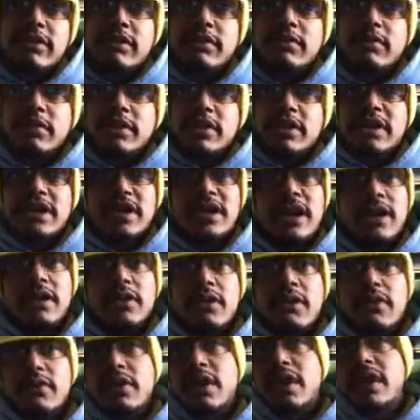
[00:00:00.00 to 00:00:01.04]
You know, when you get on
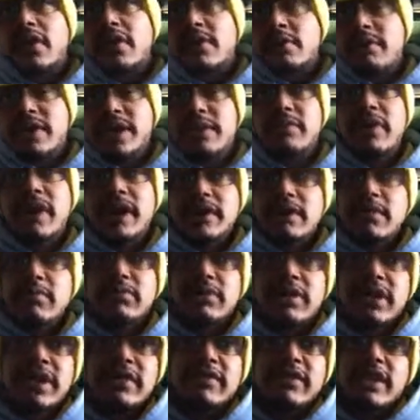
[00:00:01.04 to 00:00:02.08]
over on other people, I do
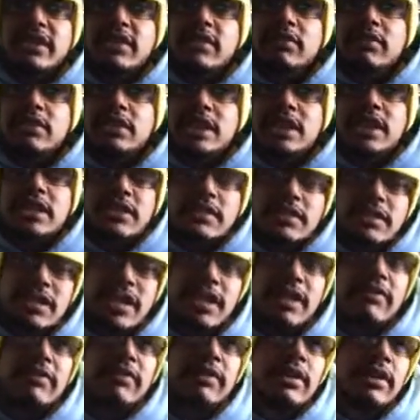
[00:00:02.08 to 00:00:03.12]
believe that you cheat
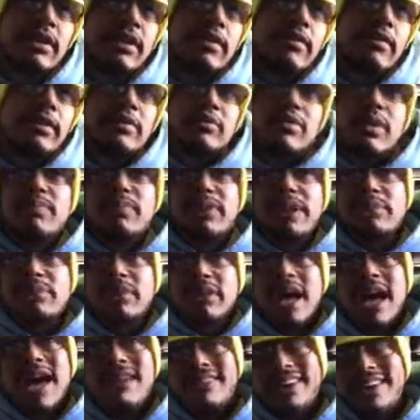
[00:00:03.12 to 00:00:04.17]
yourself. When you rip
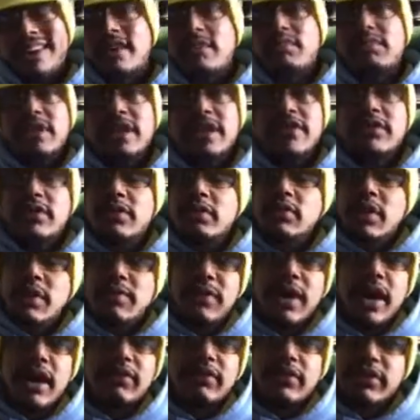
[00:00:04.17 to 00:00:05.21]
people off, I do believe you
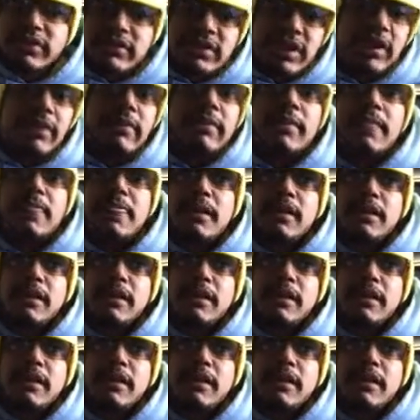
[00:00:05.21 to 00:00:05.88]
rip off yourself.